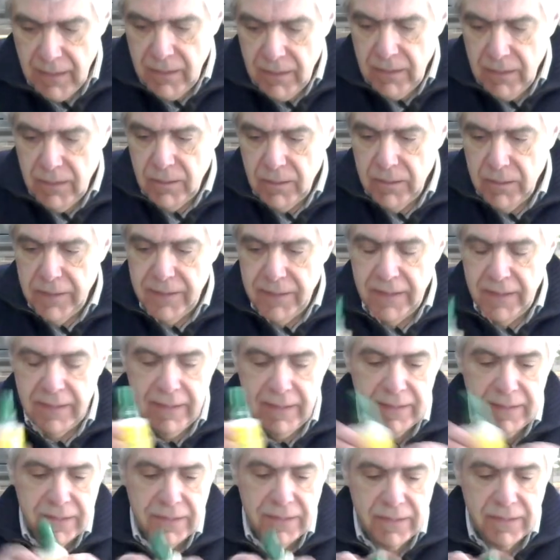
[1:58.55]
What you then
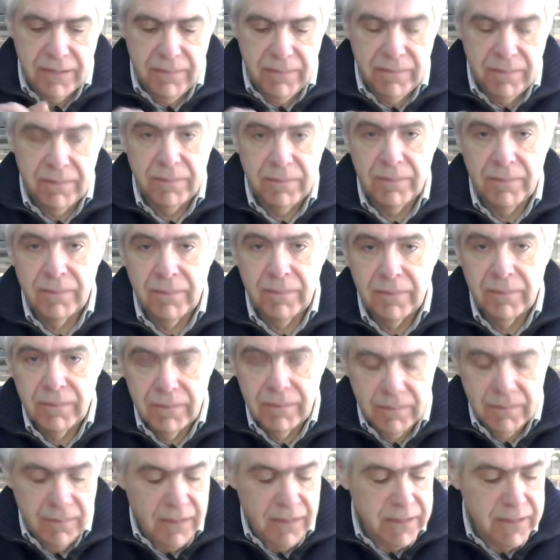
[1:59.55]
need to do
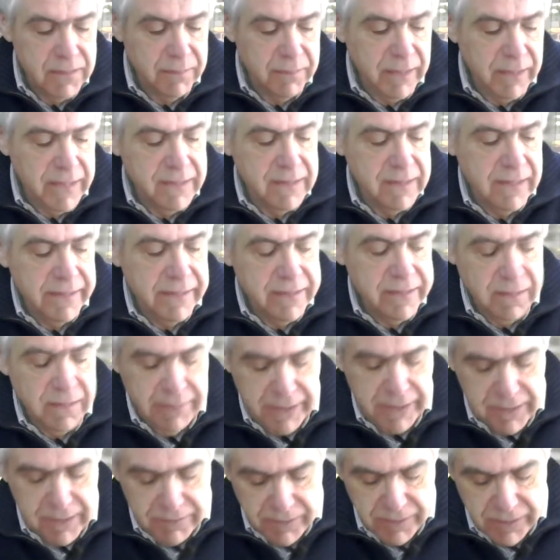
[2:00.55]
is place a little
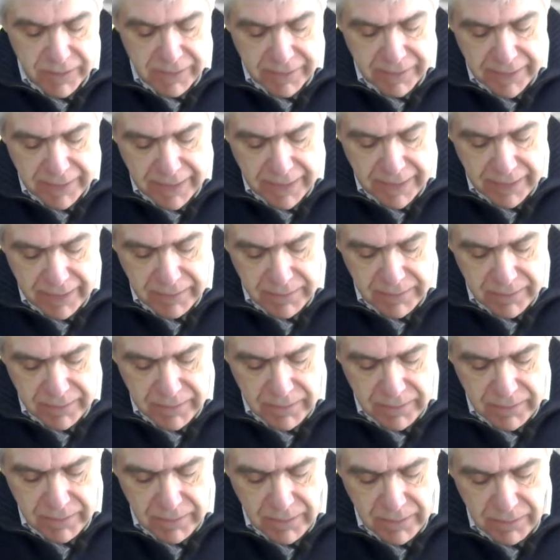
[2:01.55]
bit of oil in there,
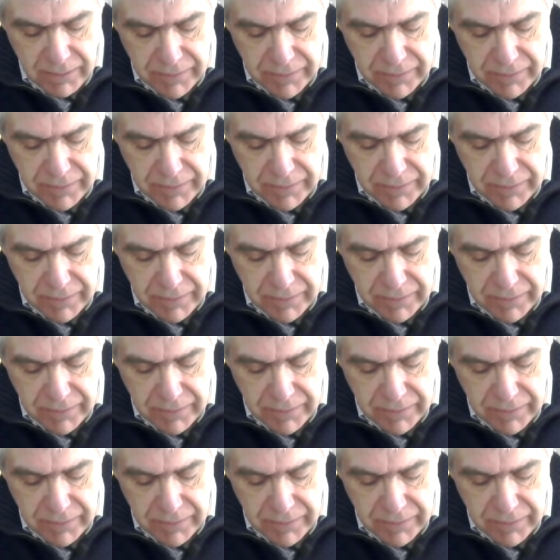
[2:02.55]
not very